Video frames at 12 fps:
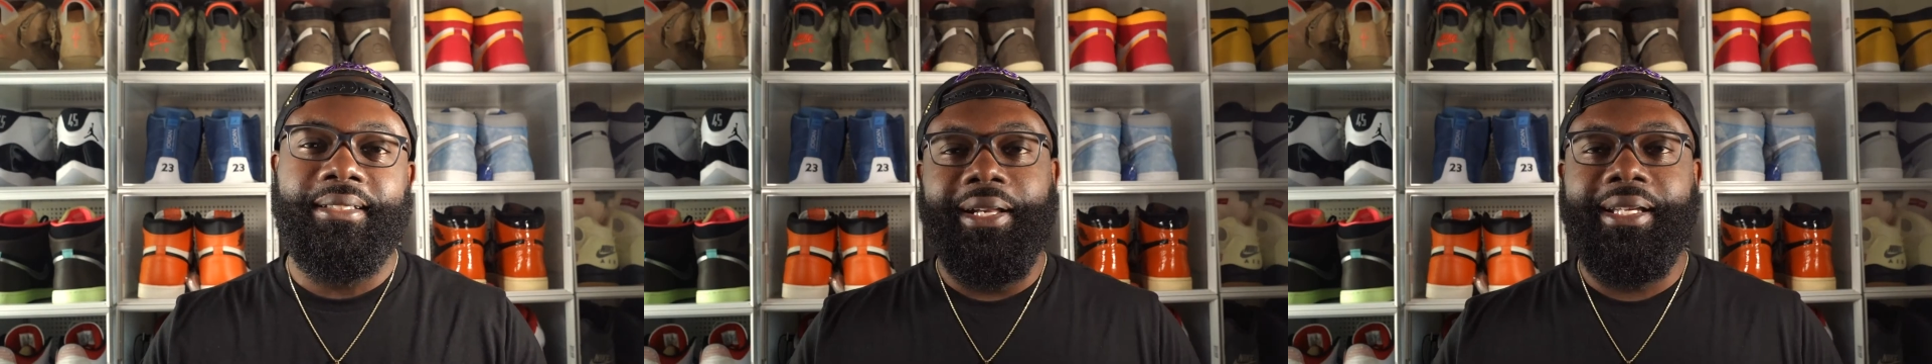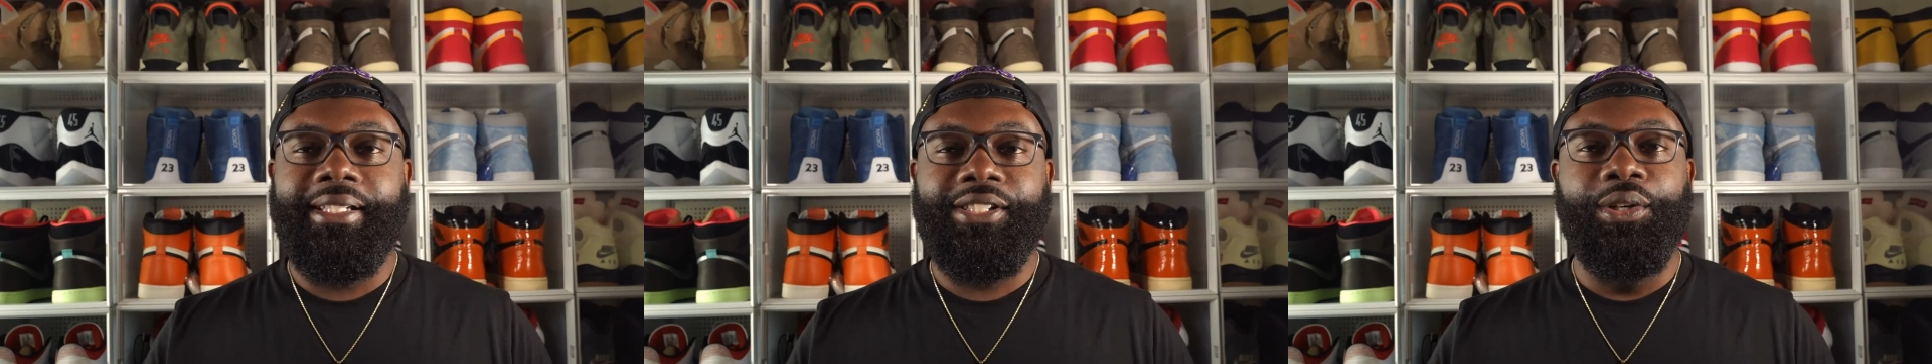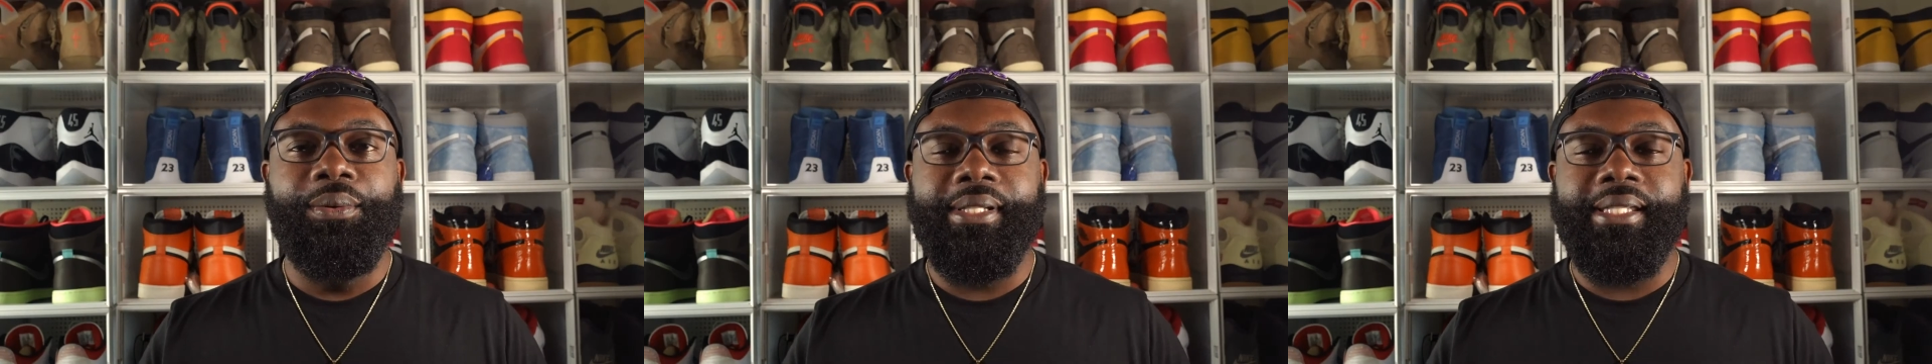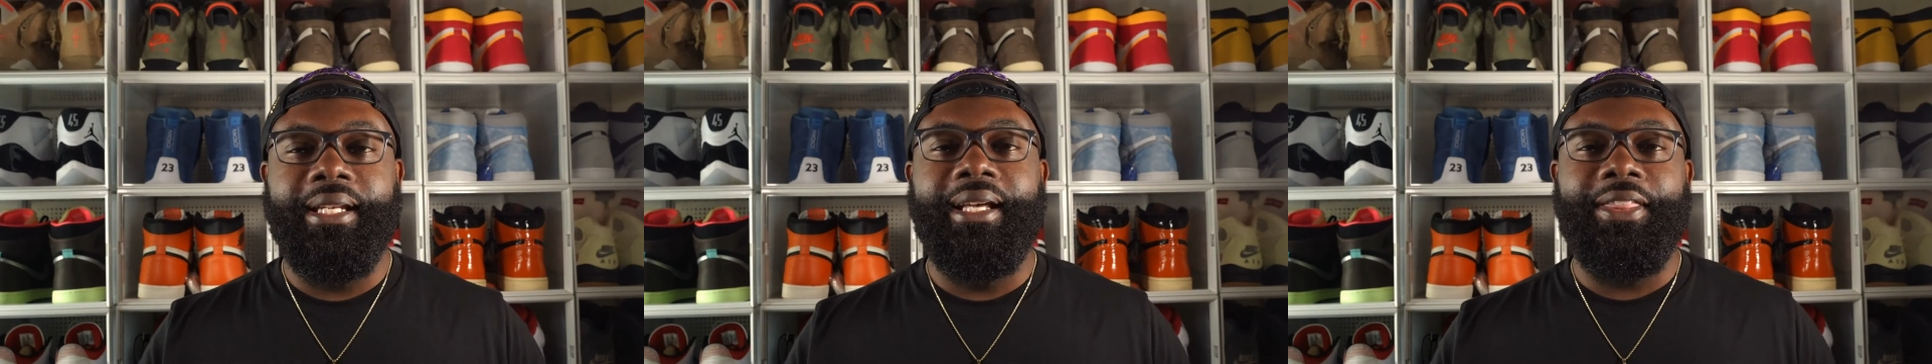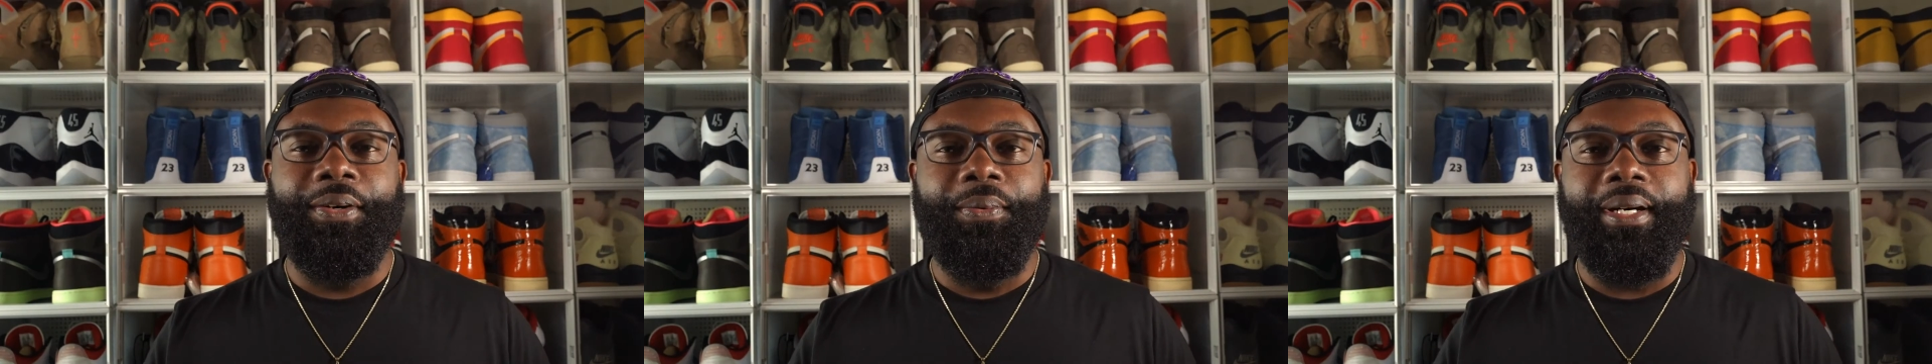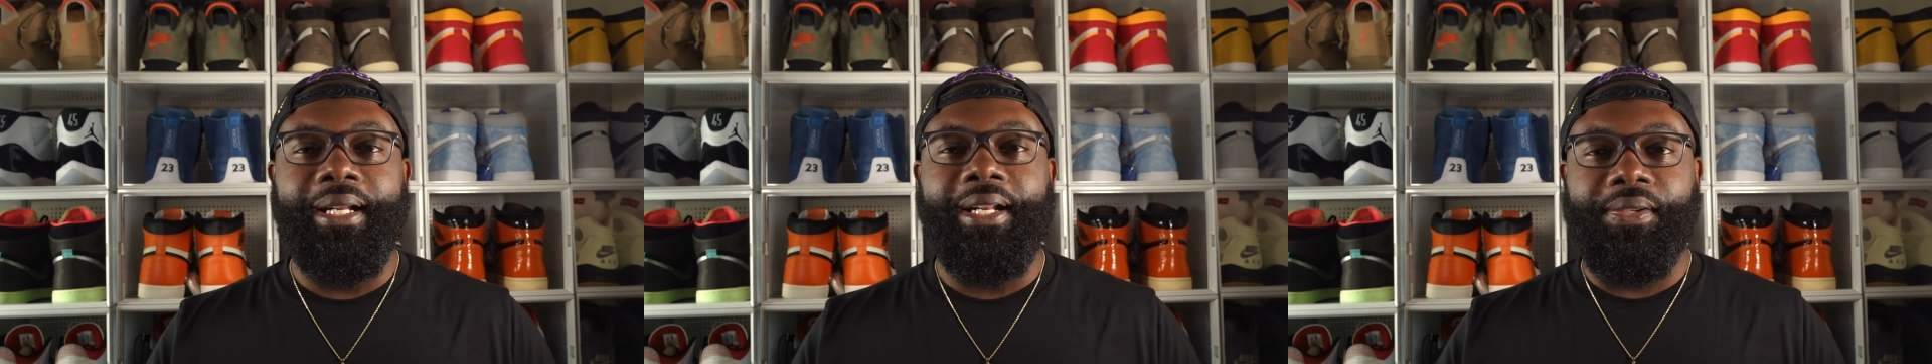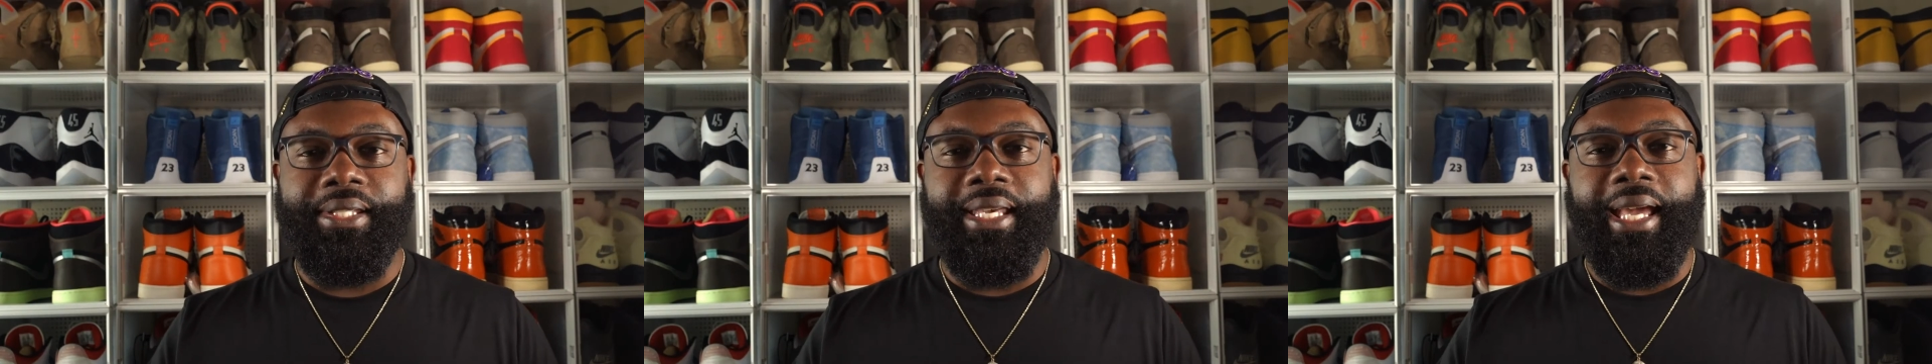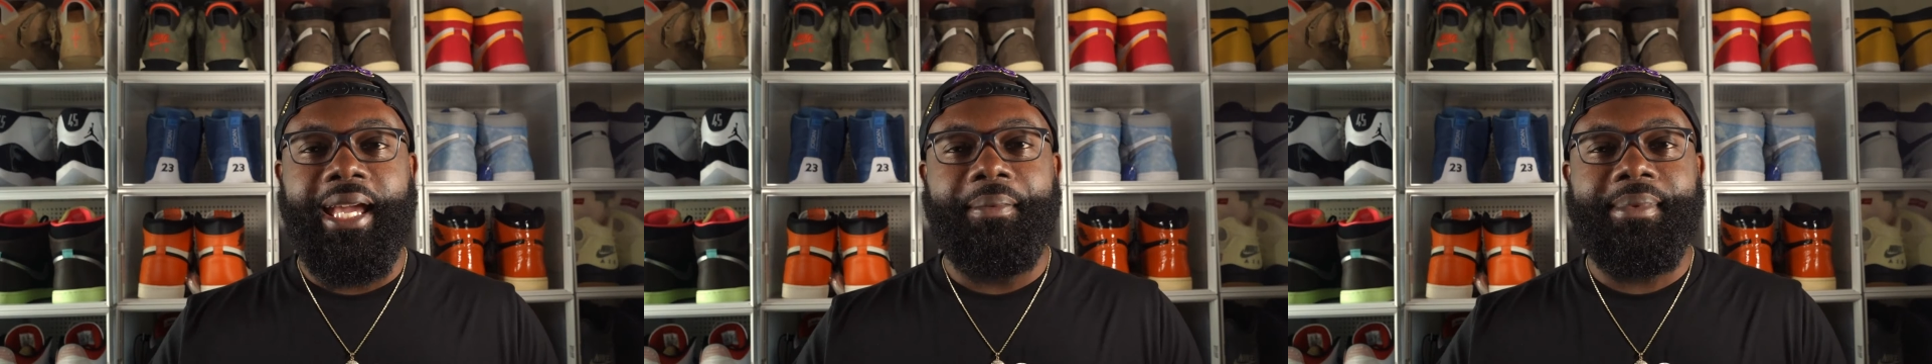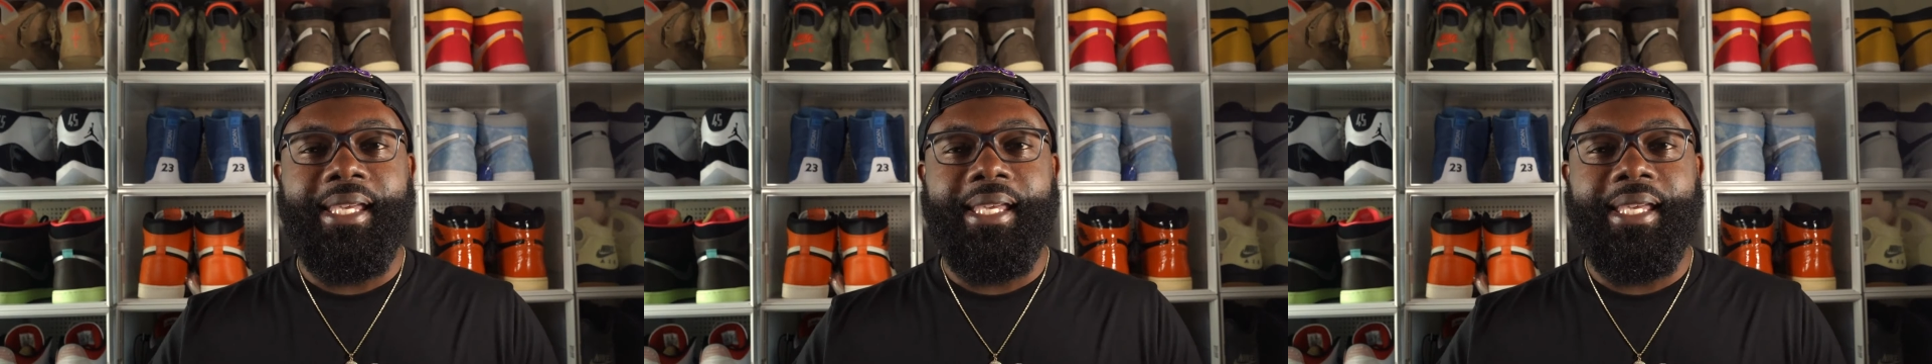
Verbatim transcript: This shoe was another one of those game